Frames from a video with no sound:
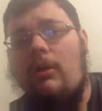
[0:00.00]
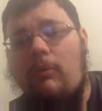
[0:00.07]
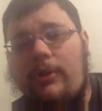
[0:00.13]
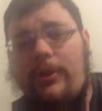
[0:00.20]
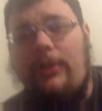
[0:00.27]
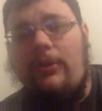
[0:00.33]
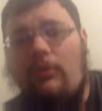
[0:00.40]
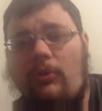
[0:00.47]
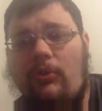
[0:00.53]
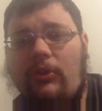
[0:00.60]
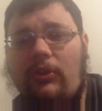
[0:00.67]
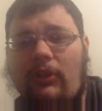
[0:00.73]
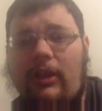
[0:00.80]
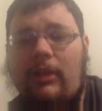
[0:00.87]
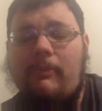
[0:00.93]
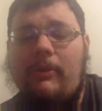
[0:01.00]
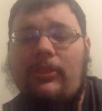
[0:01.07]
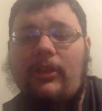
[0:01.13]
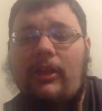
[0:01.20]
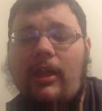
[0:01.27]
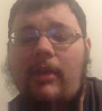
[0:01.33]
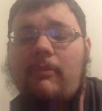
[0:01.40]
What do you really like about
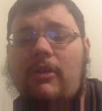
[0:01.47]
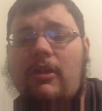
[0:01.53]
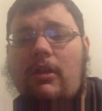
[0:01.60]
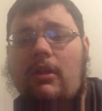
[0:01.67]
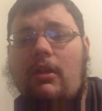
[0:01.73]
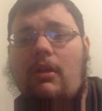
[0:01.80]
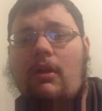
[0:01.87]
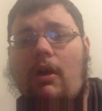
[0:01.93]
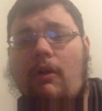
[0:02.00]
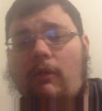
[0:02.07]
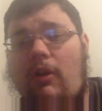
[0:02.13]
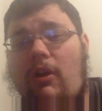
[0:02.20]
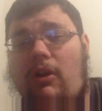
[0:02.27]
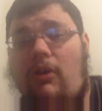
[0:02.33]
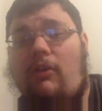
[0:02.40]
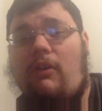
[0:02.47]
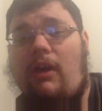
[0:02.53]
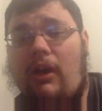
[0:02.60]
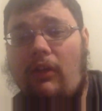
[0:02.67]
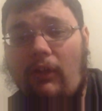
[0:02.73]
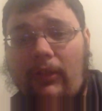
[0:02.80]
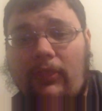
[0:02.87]
the game? Overall,
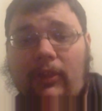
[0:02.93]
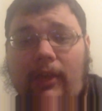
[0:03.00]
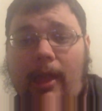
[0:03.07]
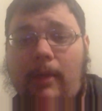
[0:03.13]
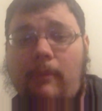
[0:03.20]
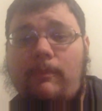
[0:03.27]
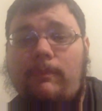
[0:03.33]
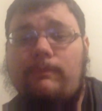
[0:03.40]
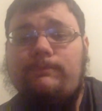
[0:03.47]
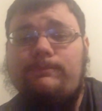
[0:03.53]
I like the game.